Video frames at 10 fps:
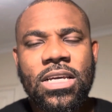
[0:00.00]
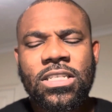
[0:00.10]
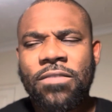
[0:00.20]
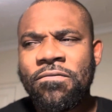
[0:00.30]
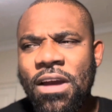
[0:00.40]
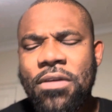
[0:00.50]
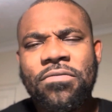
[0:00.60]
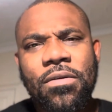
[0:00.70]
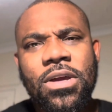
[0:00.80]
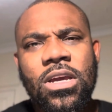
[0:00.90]
It's a very,
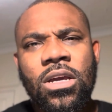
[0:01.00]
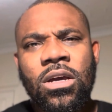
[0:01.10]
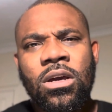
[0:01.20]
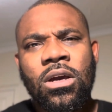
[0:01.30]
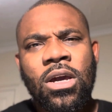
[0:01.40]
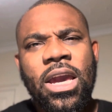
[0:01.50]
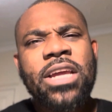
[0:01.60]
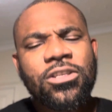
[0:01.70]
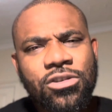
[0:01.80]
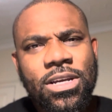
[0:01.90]
very
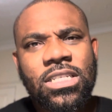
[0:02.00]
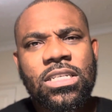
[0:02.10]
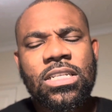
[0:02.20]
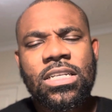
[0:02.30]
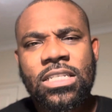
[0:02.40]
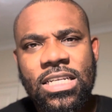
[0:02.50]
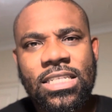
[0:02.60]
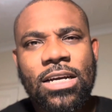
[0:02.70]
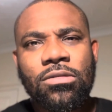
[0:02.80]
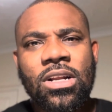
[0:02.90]
interesting and
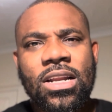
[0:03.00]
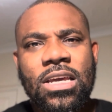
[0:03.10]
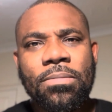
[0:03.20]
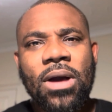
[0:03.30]
detailed clip.